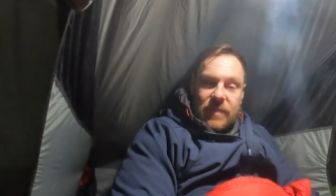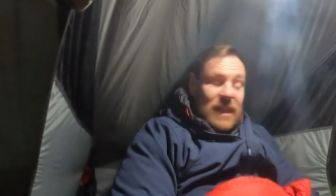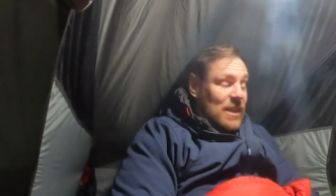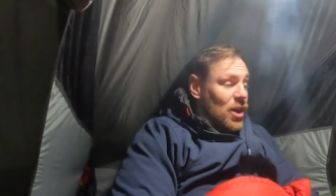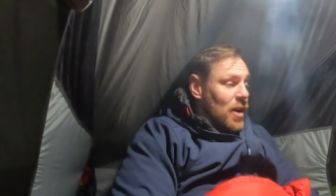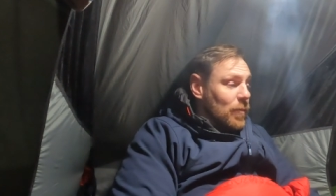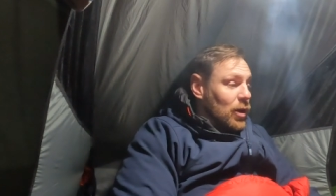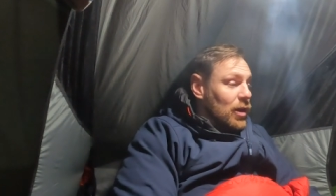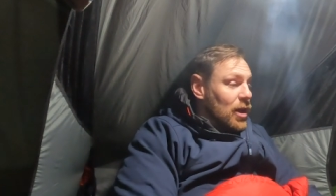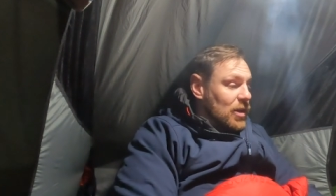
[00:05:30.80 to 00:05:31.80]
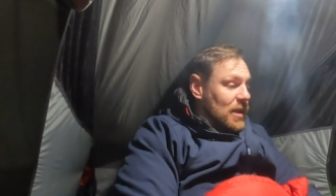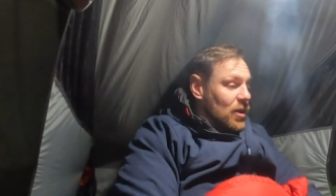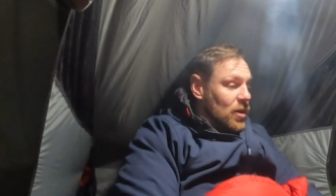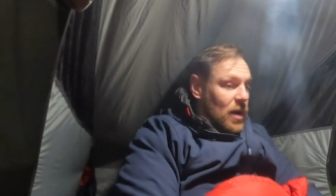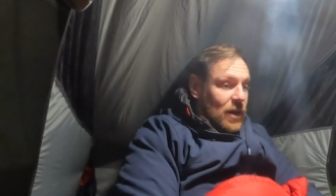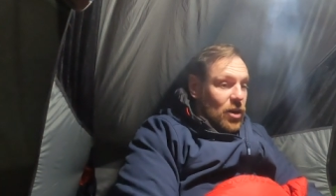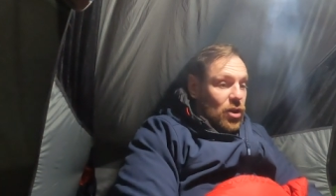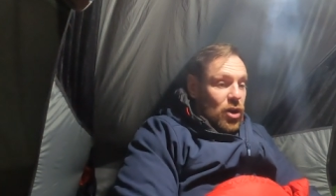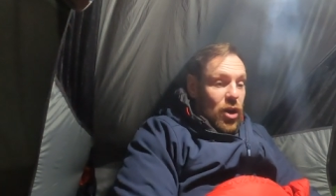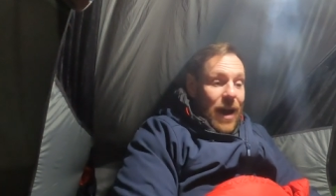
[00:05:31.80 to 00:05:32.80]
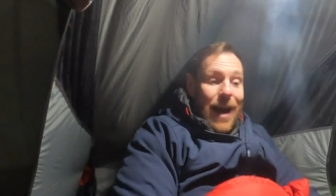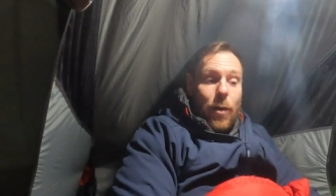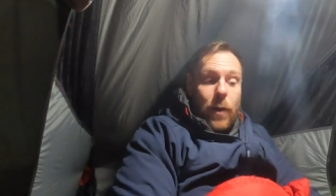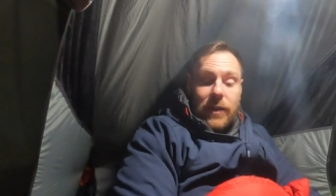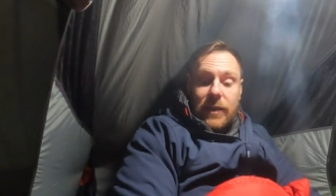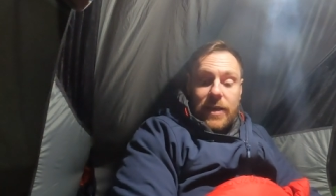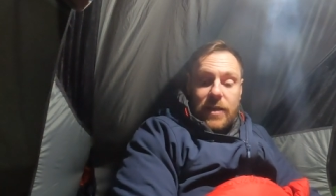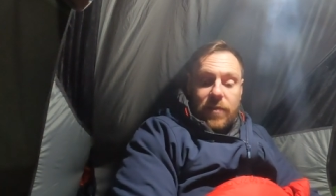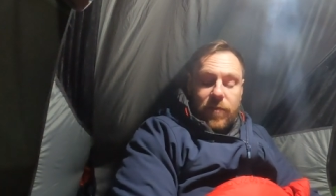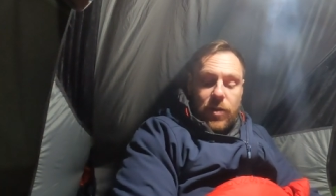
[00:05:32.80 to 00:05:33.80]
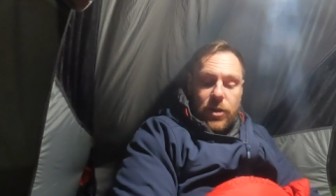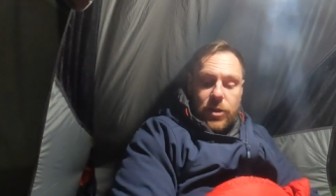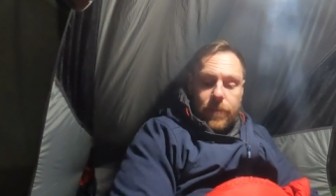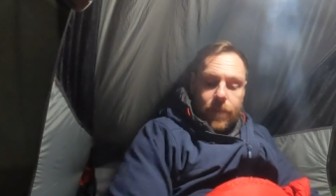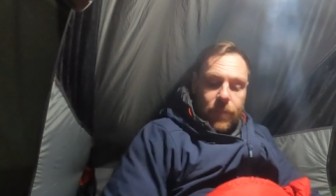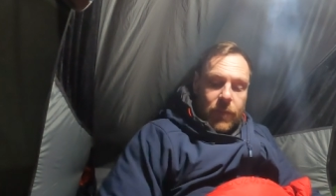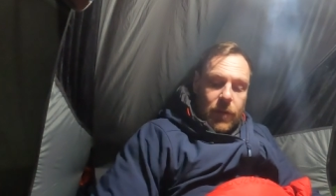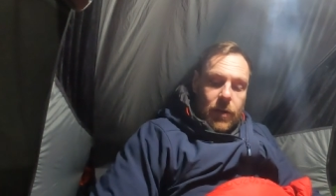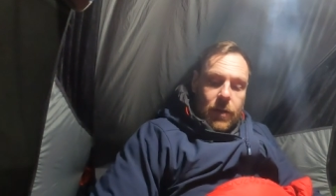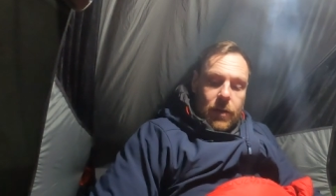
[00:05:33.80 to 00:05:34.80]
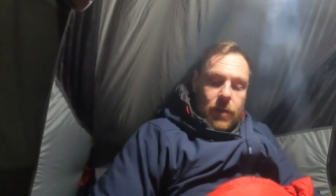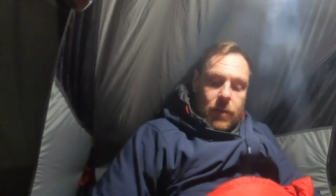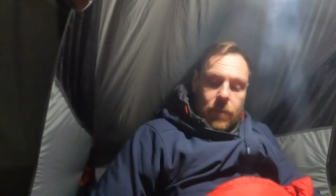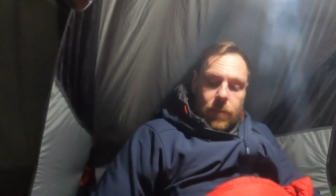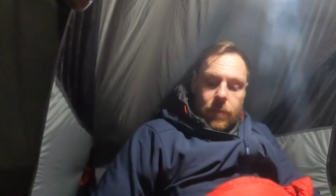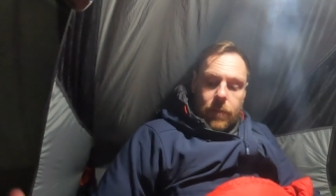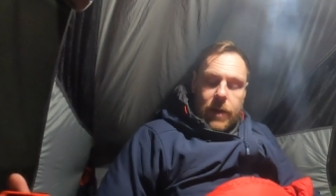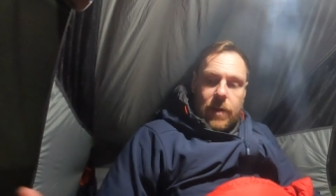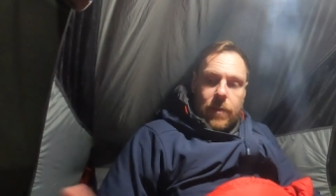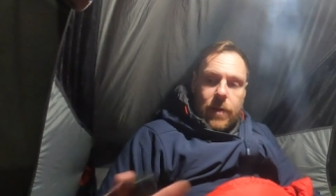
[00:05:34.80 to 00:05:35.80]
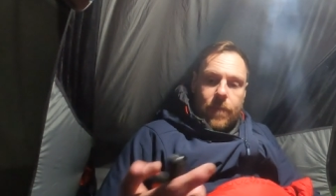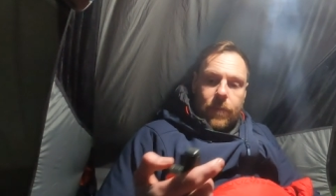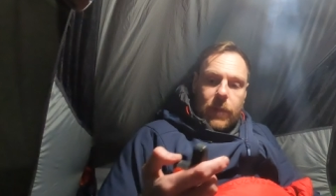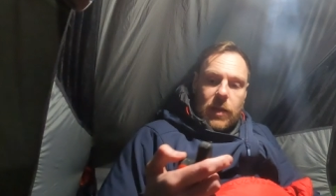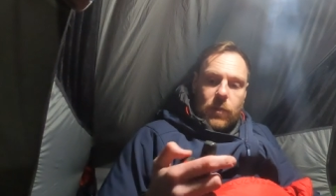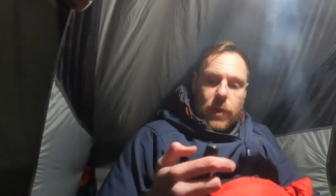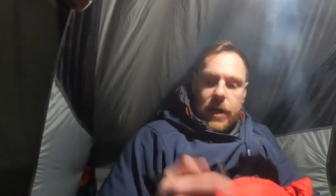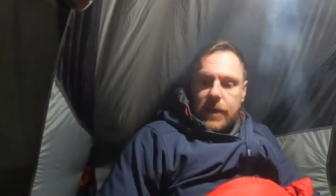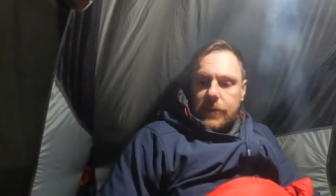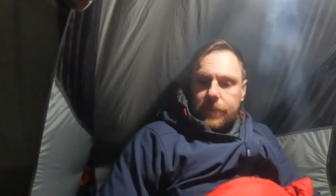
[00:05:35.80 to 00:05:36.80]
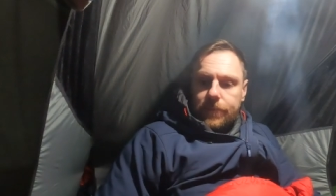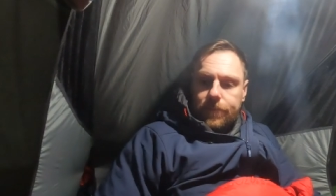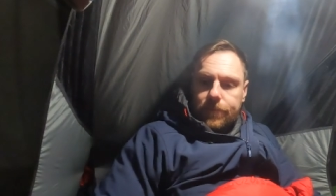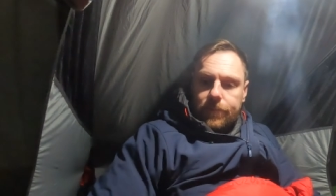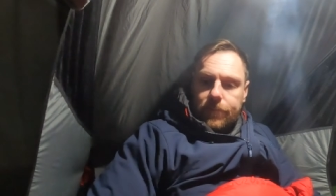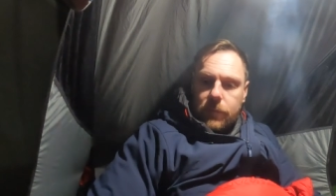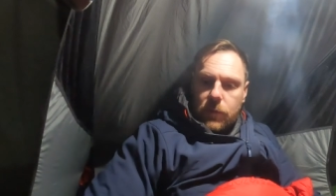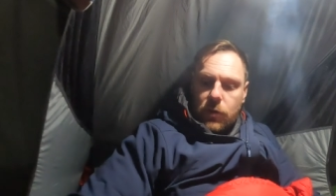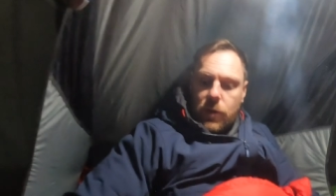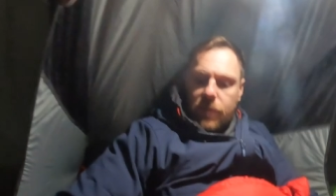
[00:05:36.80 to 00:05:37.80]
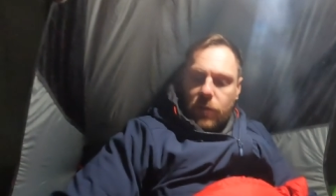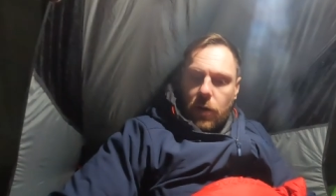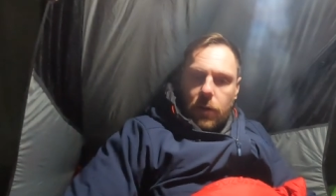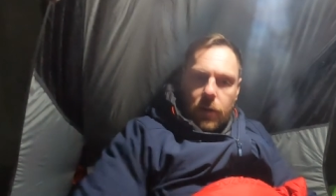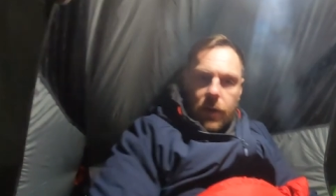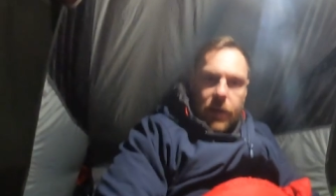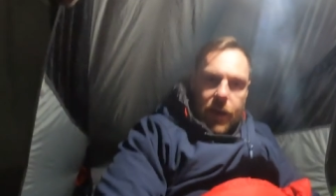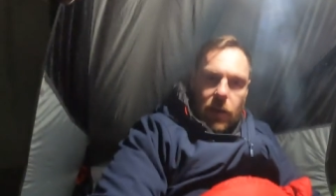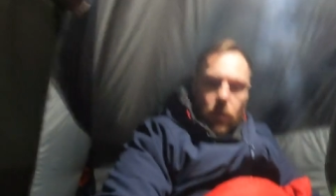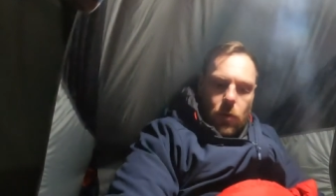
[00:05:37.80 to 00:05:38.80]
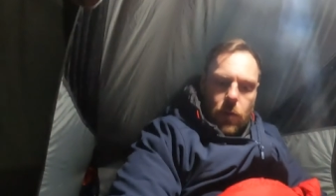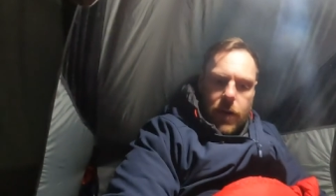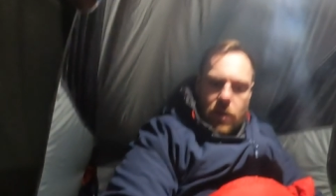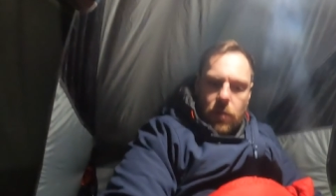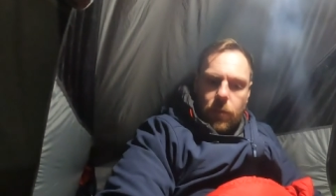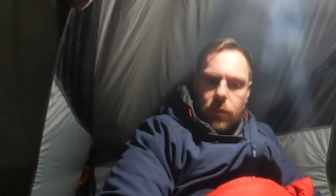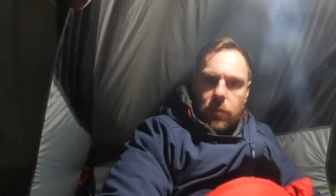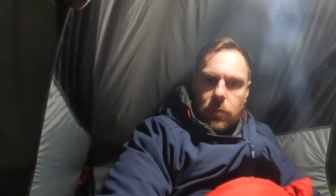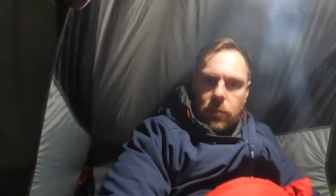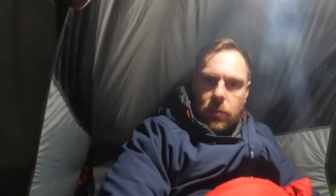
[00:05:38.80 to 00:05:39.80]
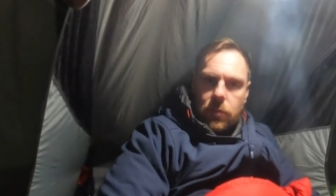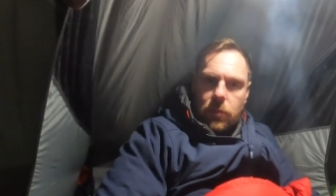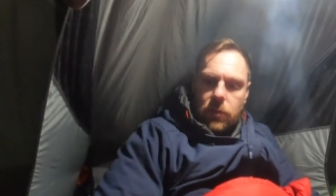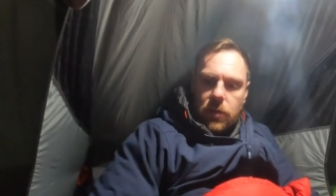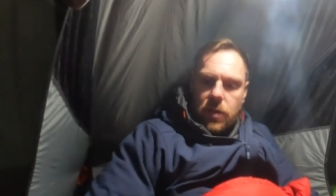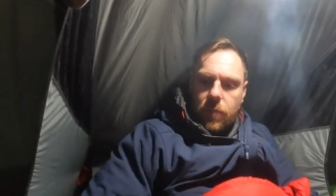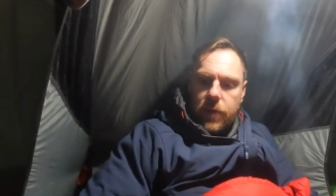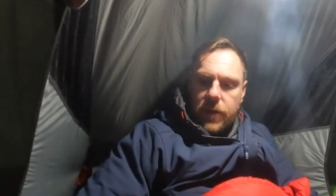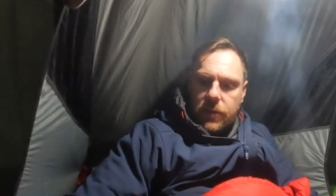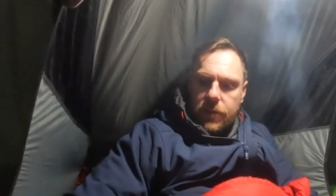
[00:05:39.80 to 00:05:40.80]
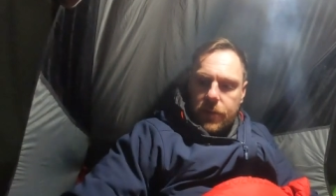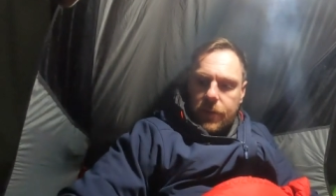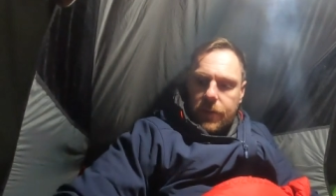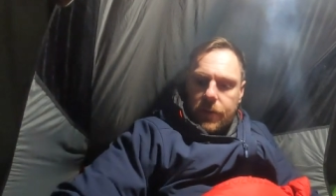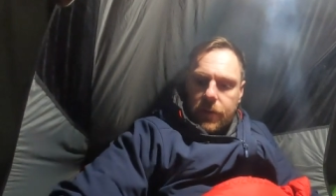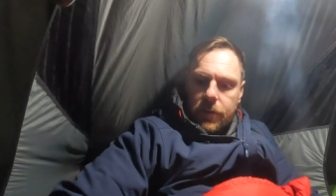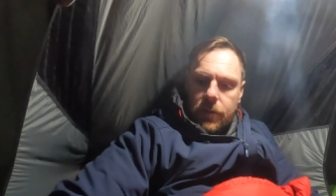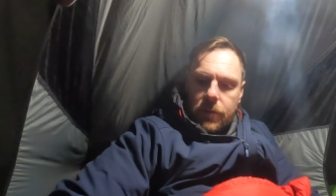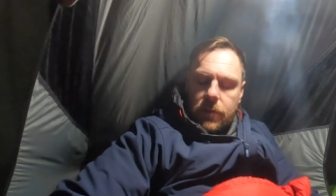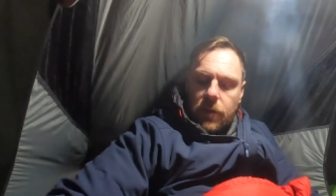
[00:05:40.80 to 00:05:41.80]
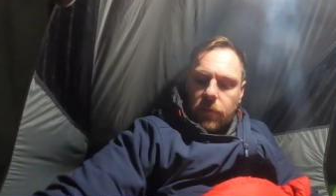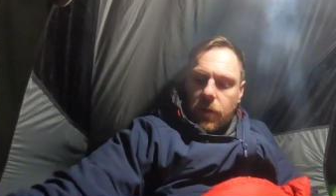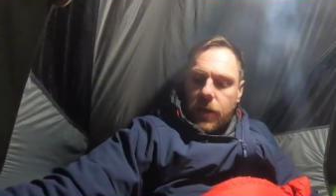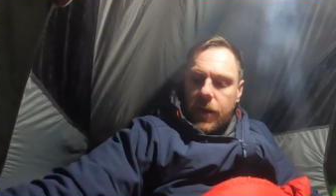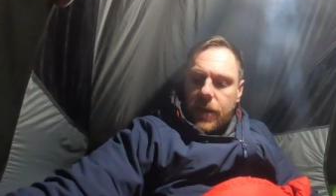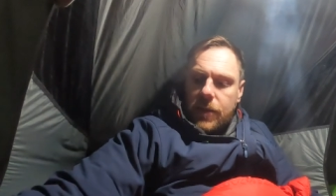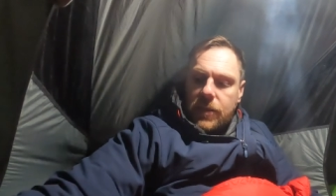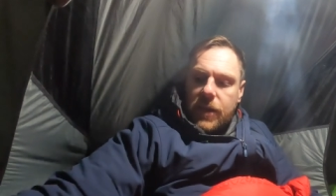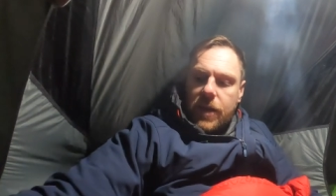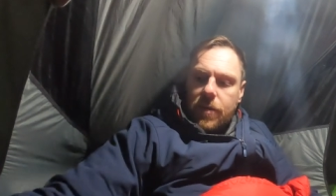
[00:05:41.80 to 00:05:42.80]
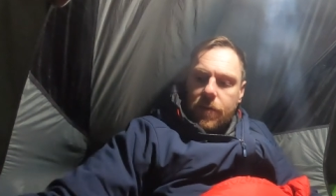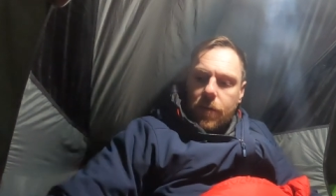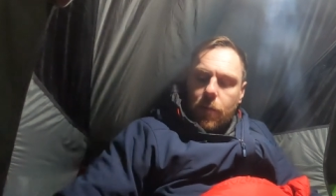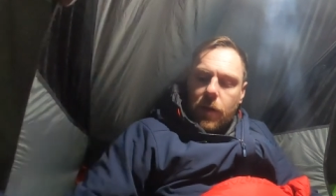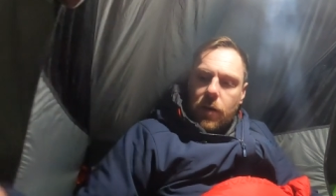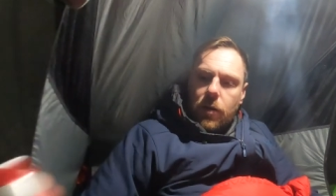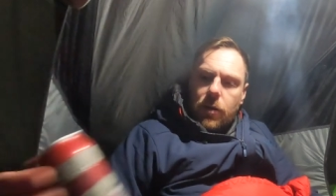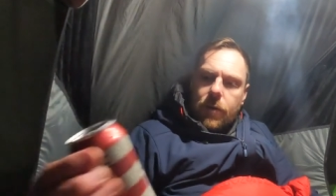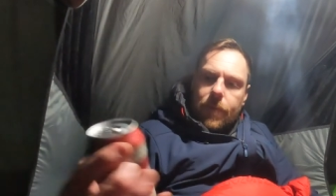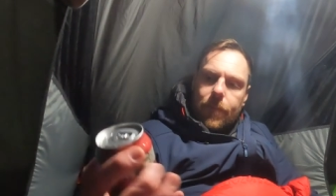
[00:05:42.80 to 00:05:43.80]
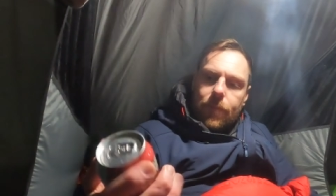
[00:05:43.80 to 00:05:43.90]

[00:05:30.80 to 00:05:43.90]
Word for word: thing is, I don't know I'm going to learn because I don't I don't know how I deleted the footage. But anyway, is what it is. So I've got a night way up. It's on the piss. So I've got a night in the tent on my own.